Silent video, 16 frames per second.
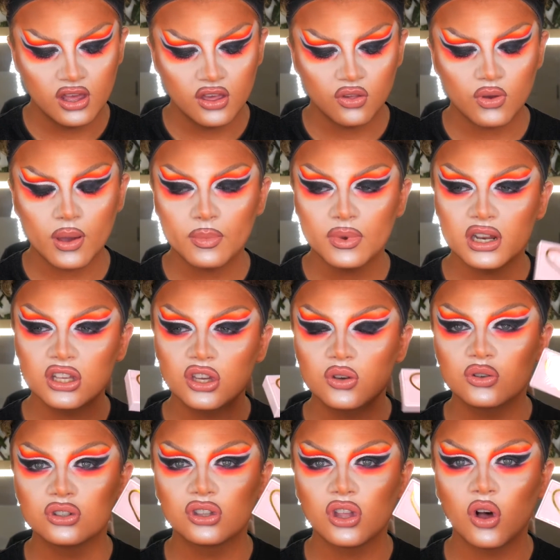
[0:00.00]
So I'm going to
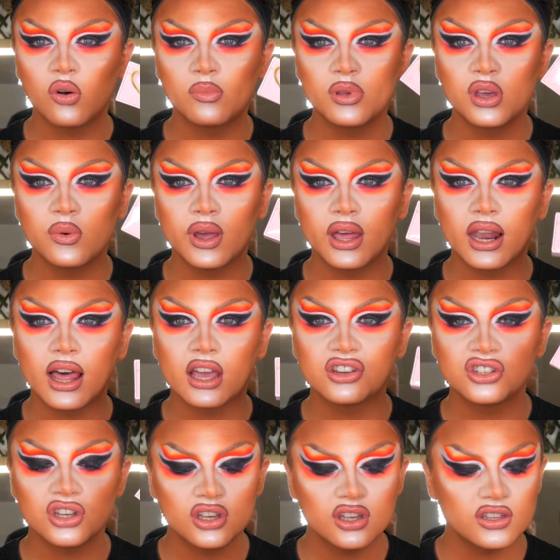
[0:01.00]
use Doll Beauty
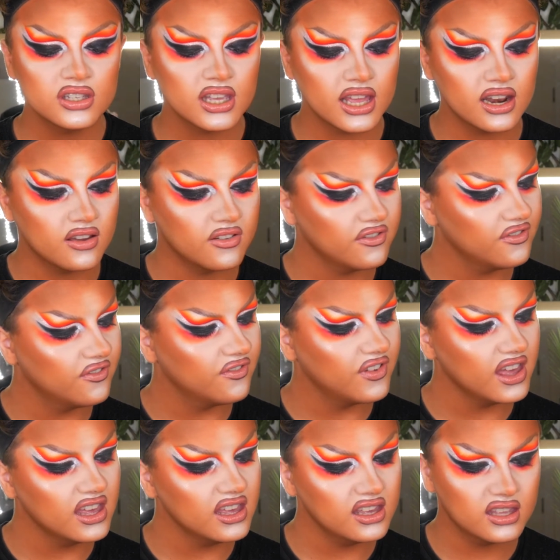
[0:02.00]
lashes, and I
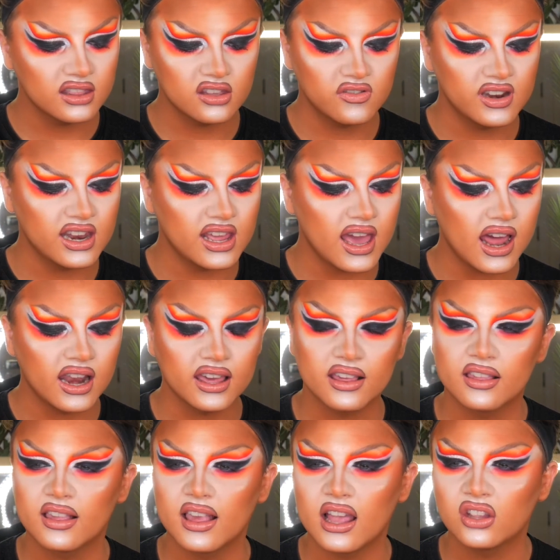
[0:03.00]
think they're in
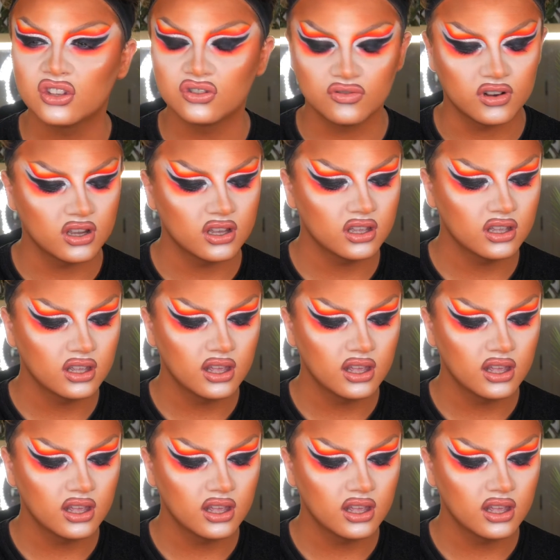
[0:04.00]
Alexandra.